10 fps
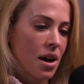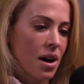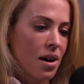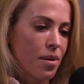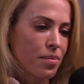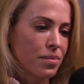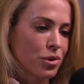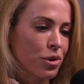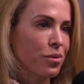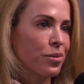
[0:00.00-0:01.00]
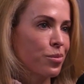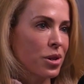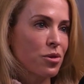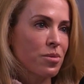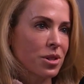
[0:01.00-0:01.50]
Um, sort of
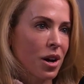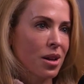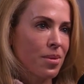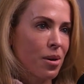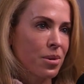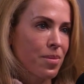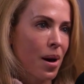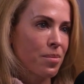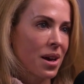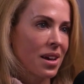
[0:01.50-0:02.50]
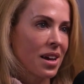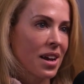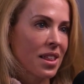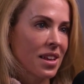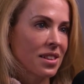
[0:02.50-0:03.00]
what you've been talking about with map
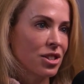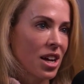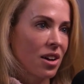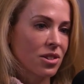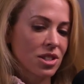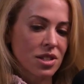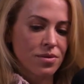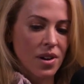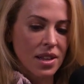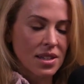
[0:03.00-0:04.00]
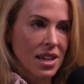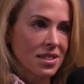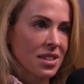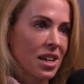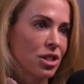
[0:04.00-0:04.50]
making. I think the challenge is find the
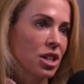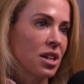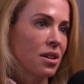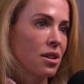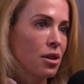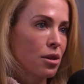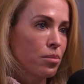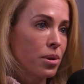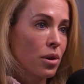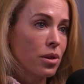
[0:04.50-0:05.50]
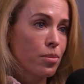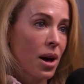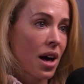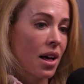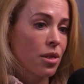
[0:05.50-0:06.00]
destination, build the
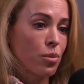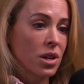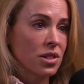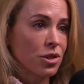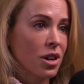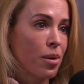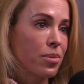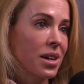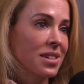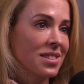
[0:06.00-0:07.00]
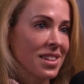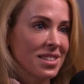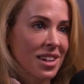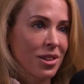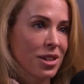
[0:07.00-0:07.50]
path. What is your compass
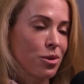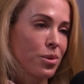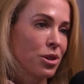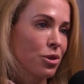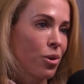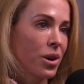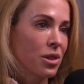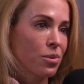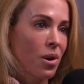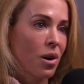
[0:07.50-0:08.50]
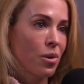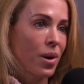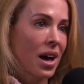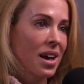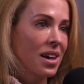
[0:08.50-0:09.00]
that's telling you when you're going the wrong
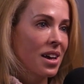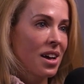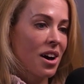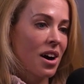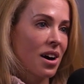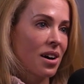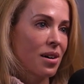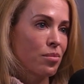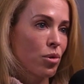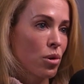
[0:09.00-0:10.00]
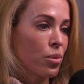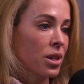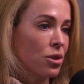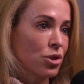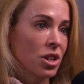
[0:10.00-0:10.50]
way? um, or
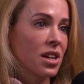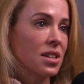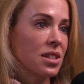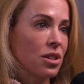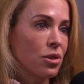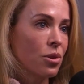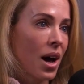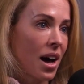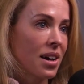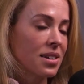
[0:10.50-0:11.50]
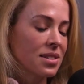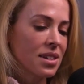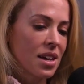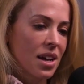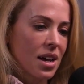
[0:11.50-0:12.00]
when you should continue
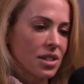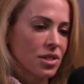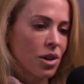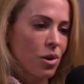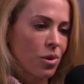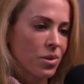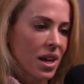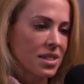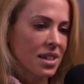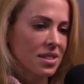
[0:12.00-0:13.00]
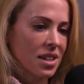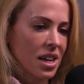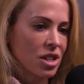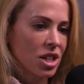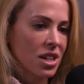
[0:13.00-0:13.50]
as. And so that
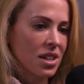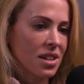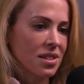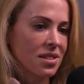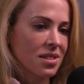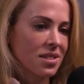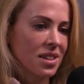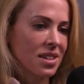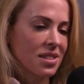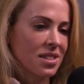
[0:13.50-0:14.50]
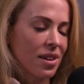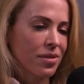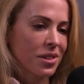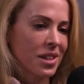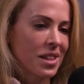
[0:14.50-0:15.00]
destination is is
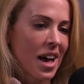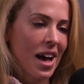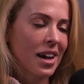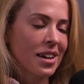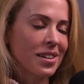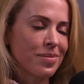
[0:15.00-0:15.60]
definitely the hack.